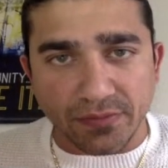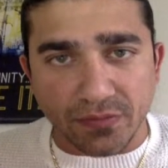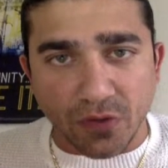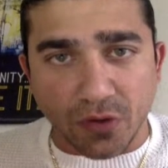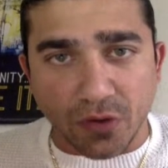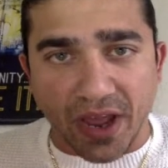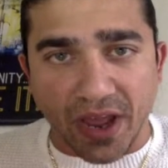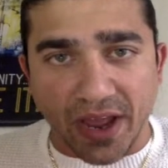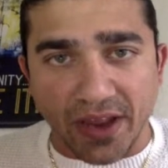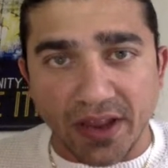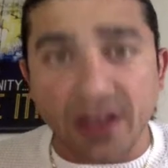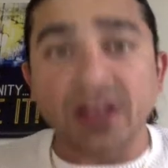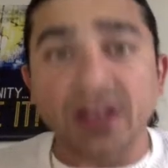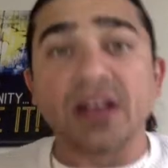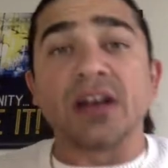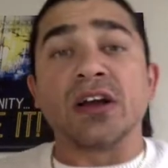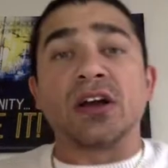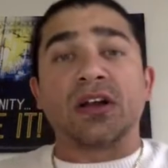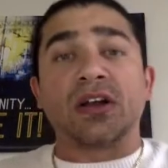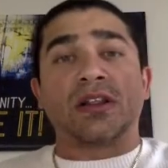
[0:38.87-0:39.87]
Okay?
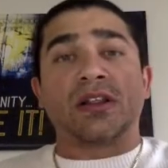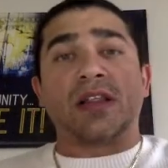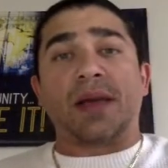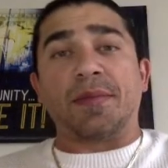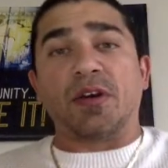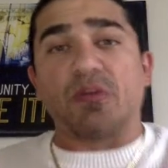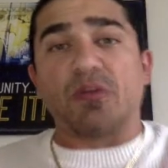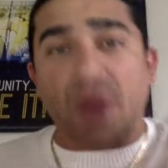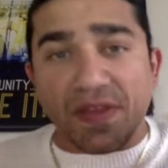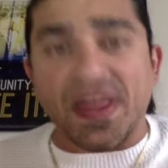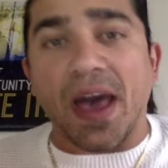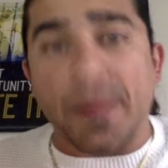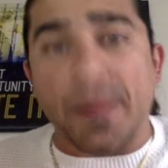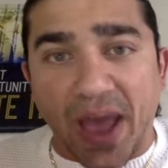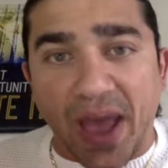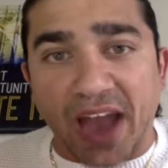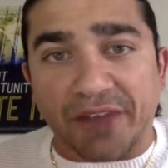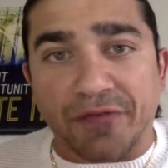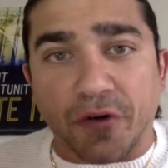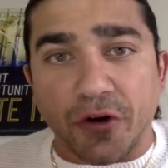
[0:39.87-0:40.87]
Let me run that
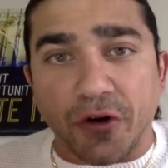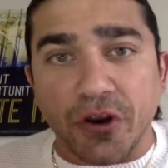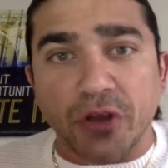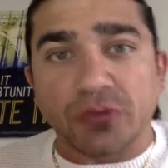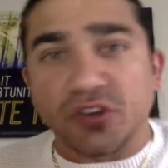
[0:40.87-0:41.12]
back for you.